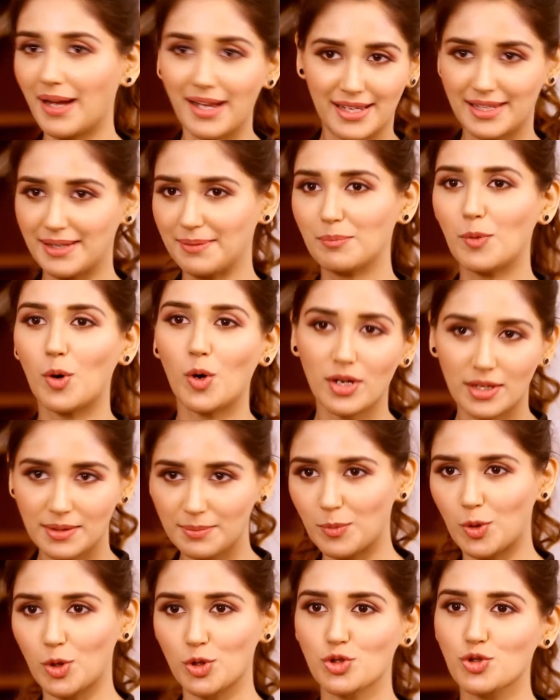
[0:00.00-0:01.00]
buying more
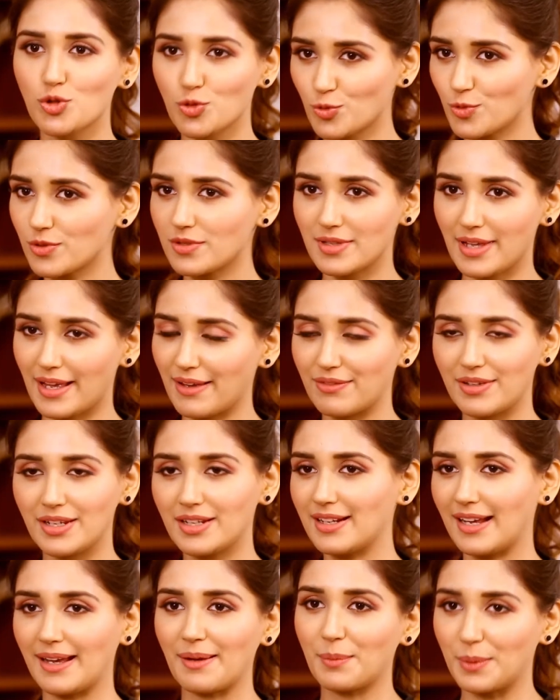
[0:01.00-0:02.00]
and more shoes
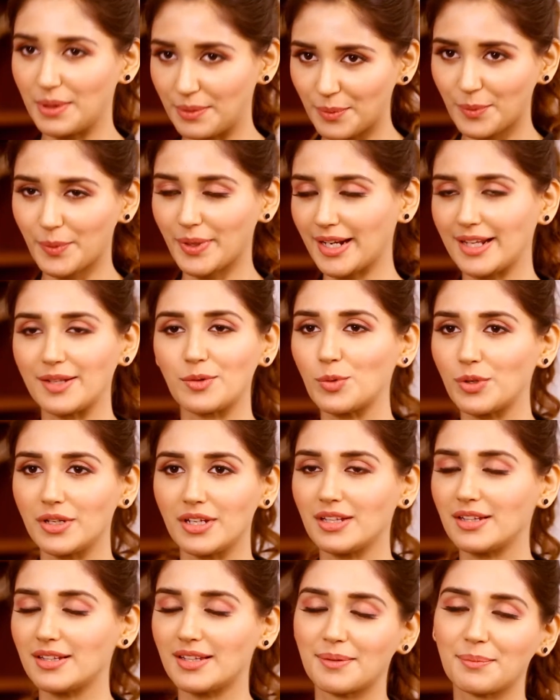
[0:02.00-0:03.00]
every time, even when I don't
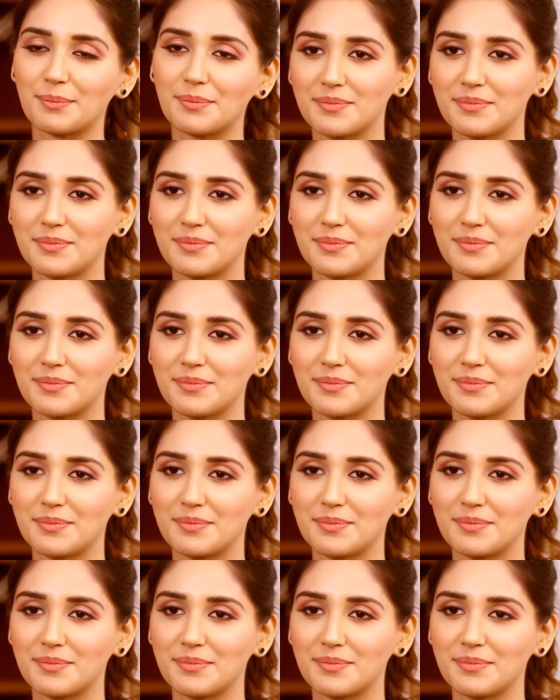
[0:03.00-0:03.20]
need them.